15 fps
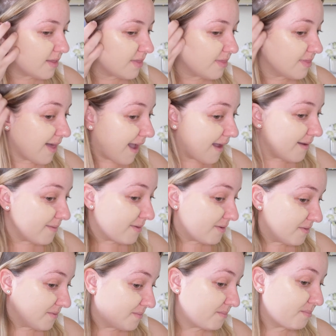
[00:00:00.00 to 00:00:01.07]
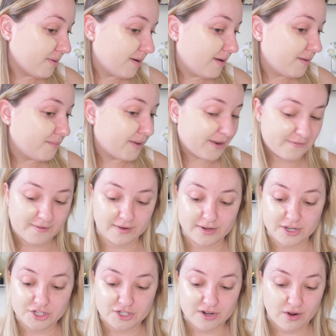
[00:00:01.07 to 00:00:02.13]
that put my
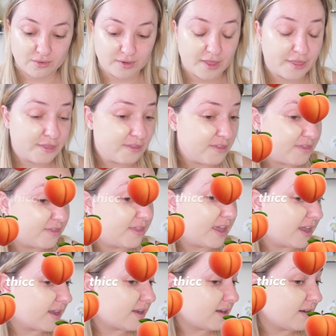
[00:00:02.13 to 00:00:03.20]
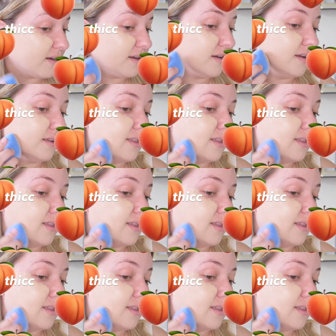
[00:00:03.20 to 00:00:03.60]
foundation on thick, honey.